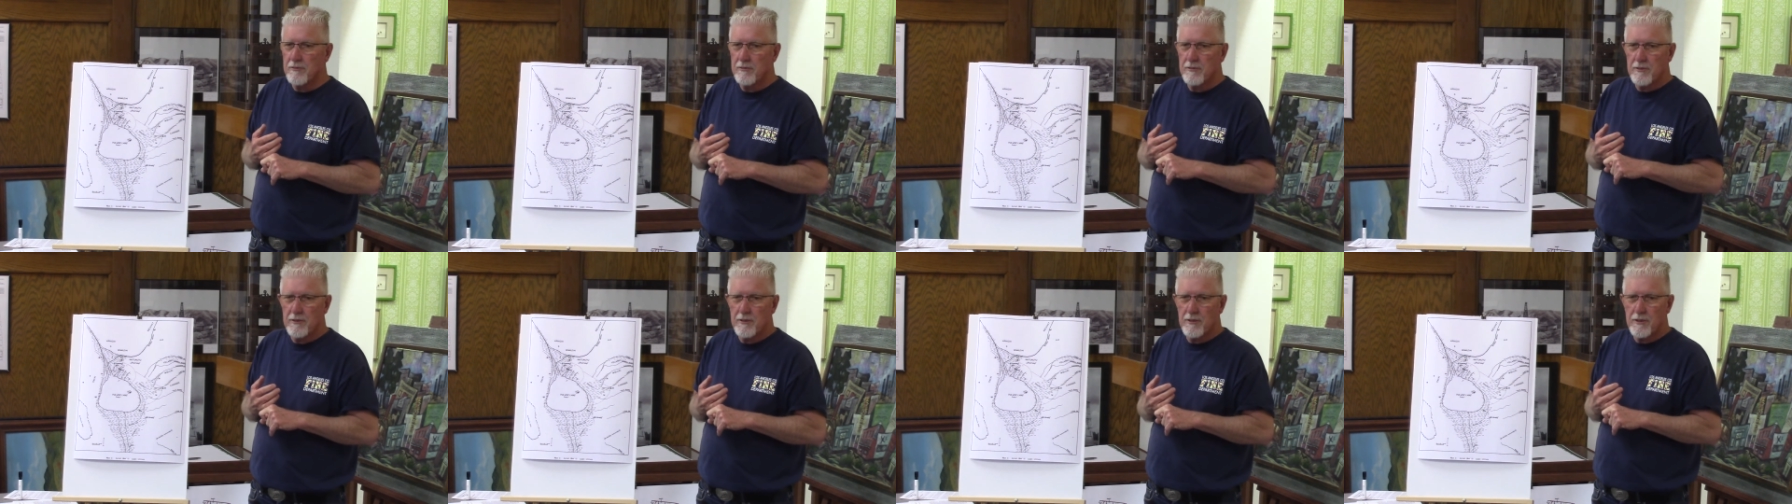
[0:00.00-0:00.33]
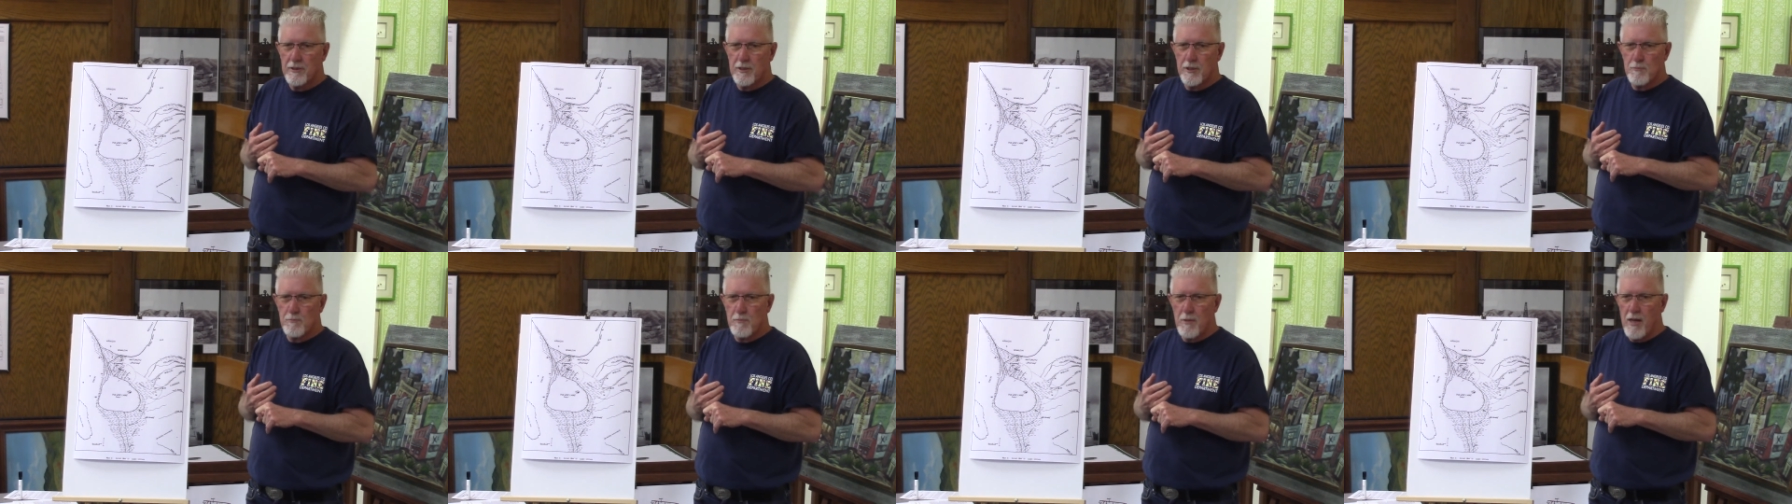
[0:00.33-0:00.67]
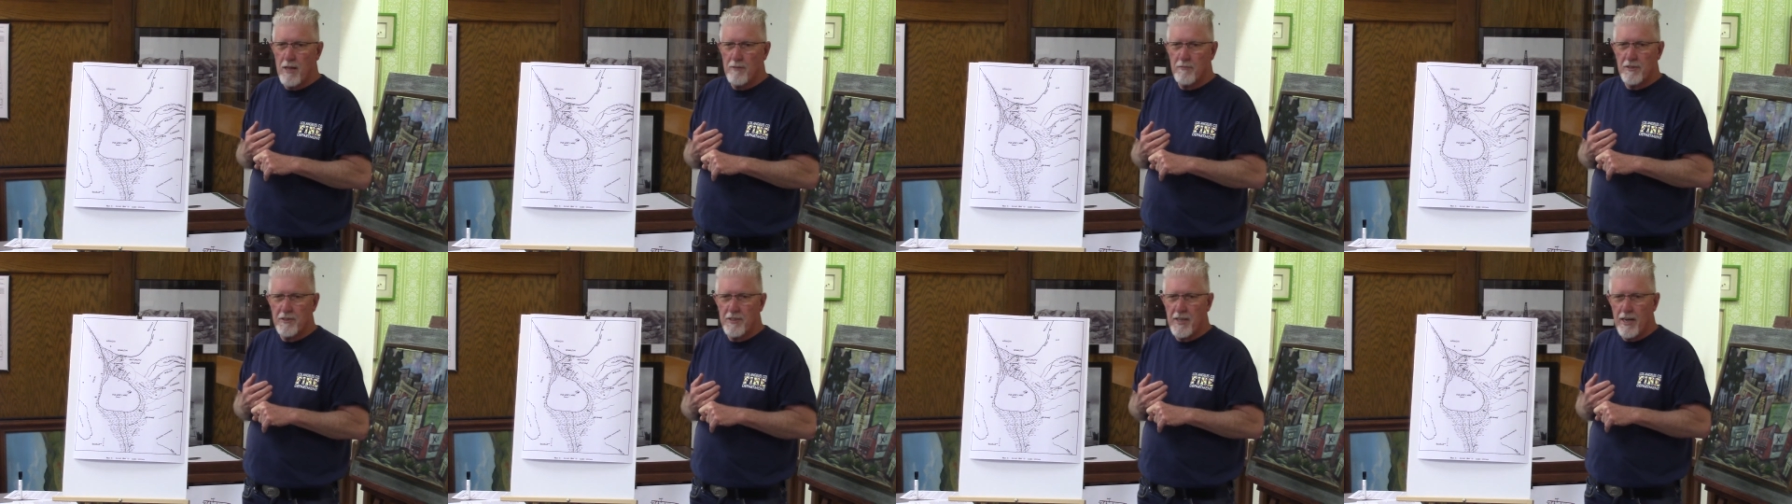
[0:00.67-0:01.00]
because
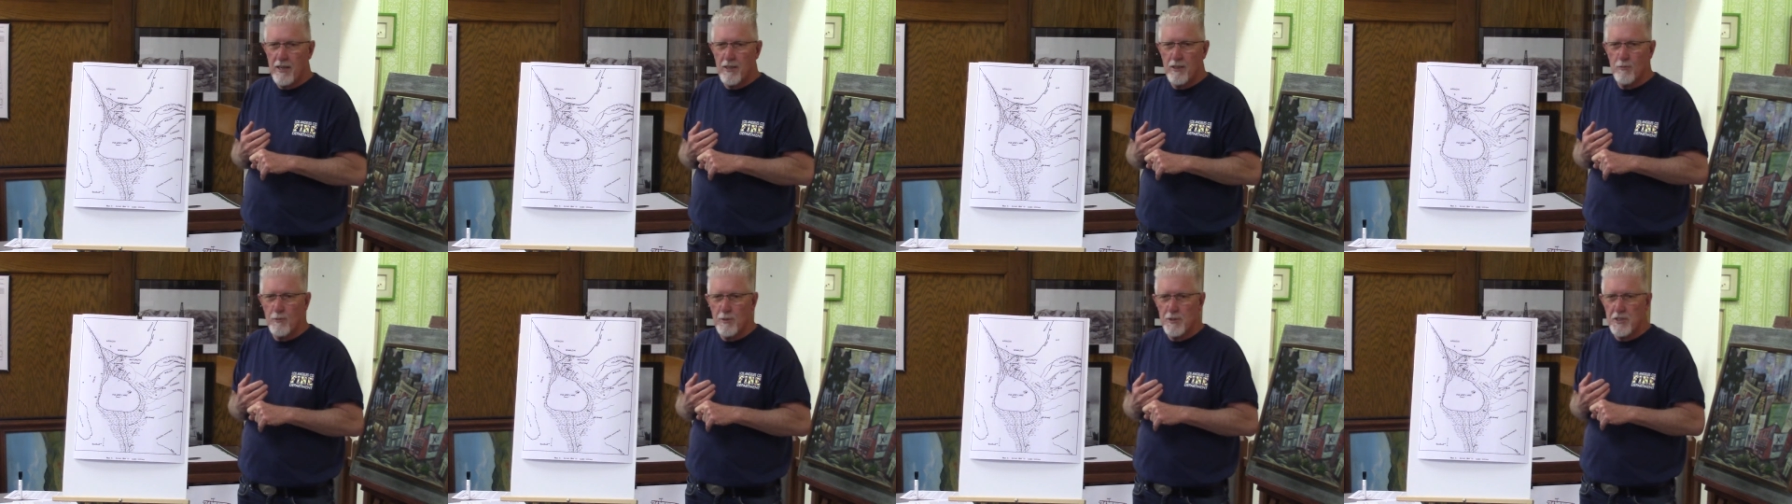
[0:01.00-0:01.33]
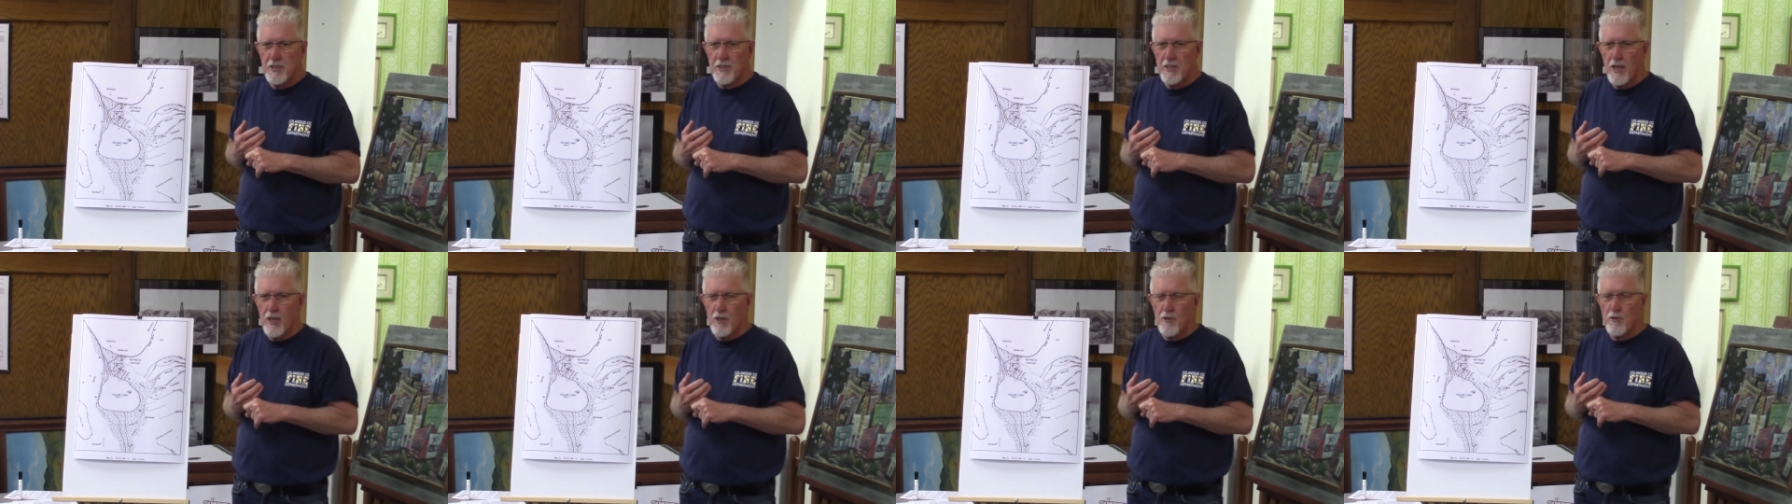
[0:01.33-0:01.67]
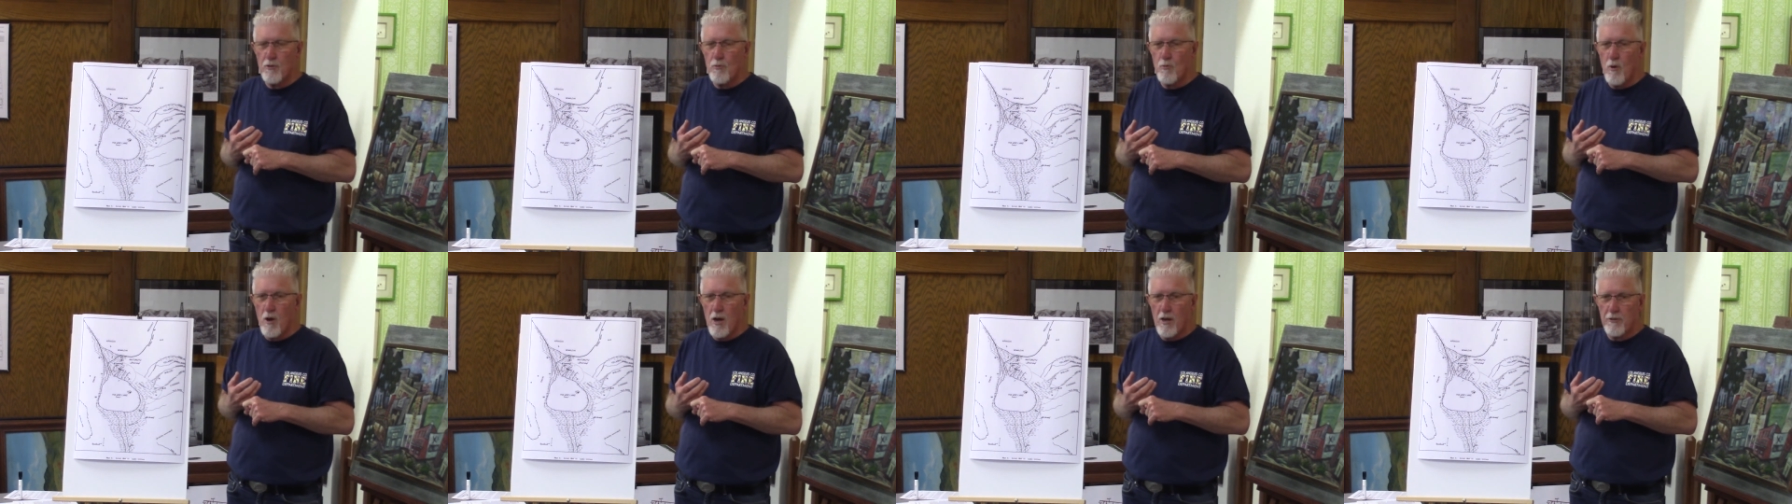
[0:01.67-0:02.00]
Paul Polvadero was another
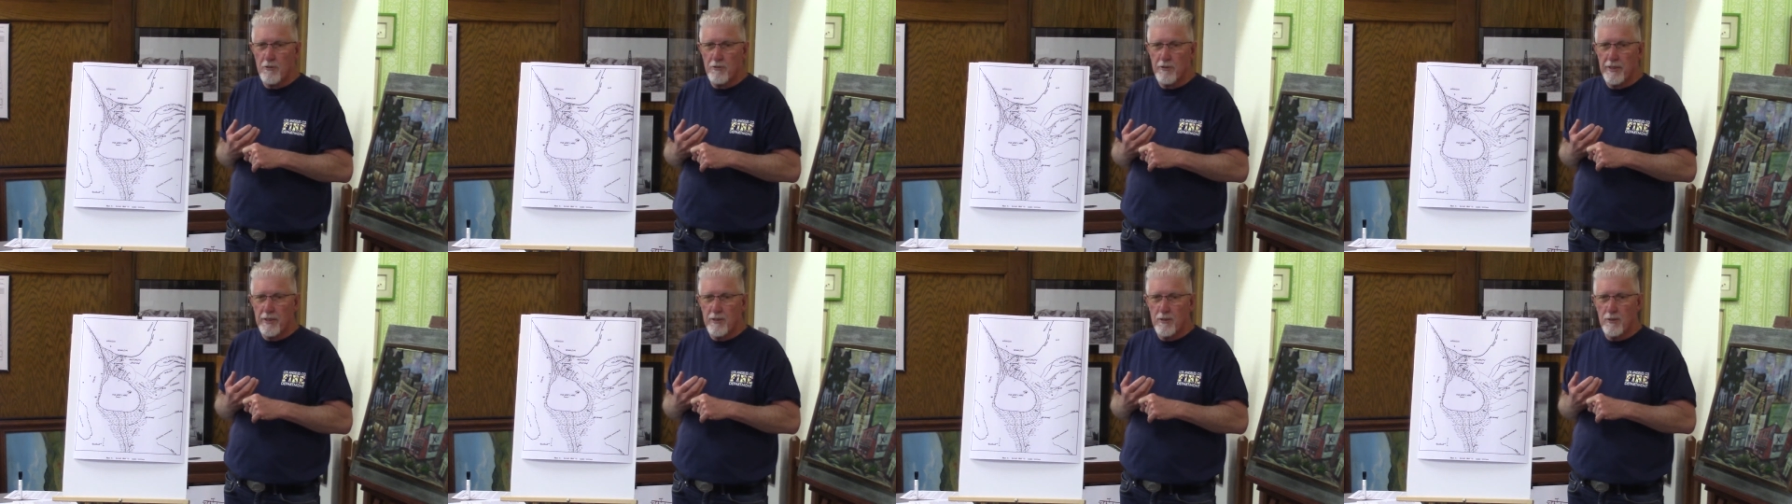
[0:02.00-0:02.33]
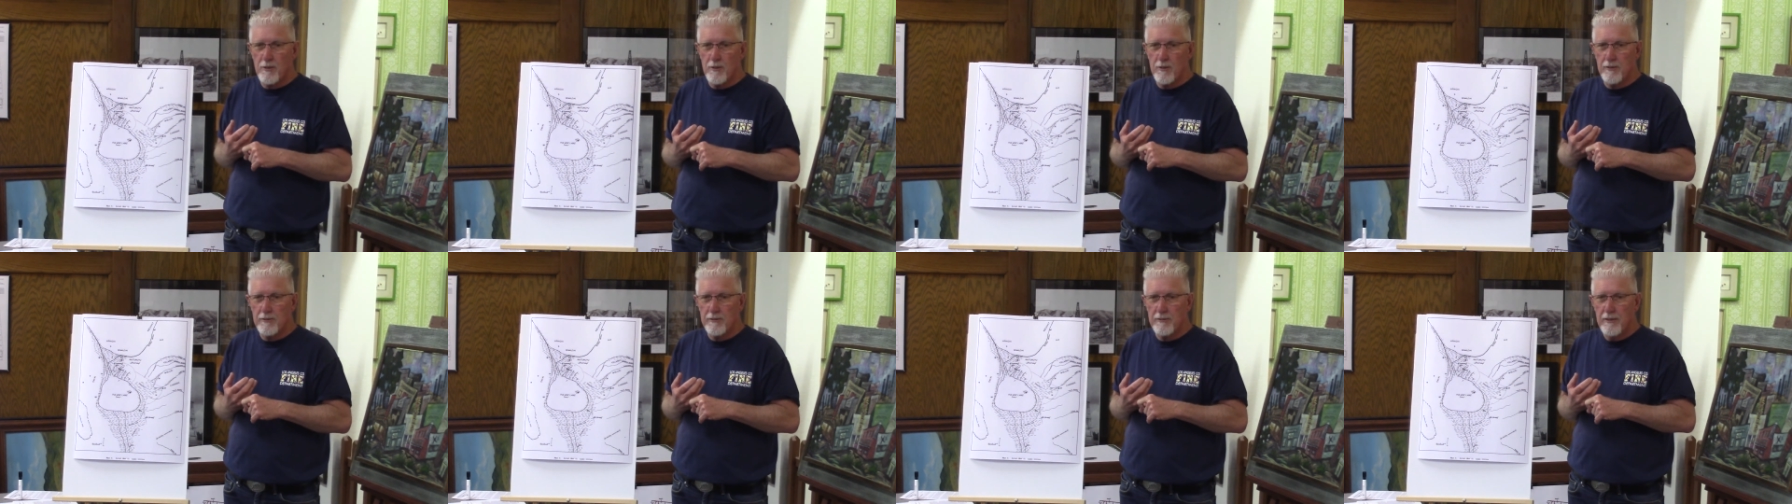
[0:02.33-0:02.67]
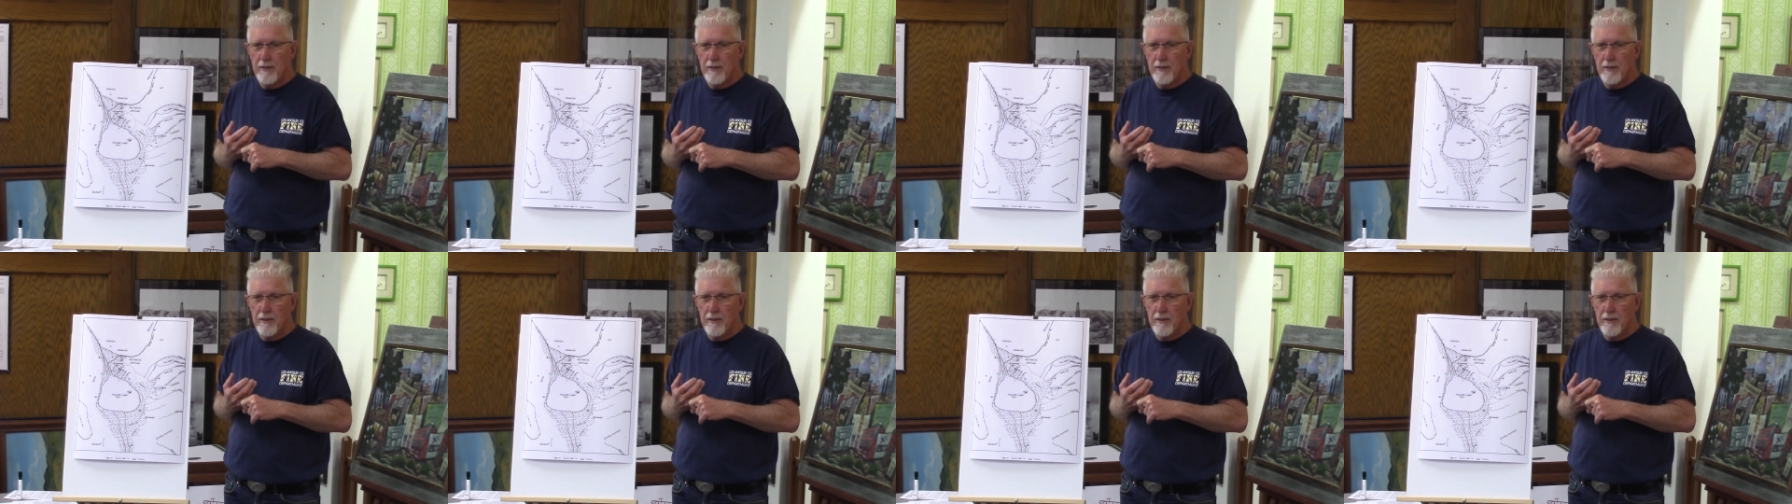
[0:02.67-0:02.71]
watering hole.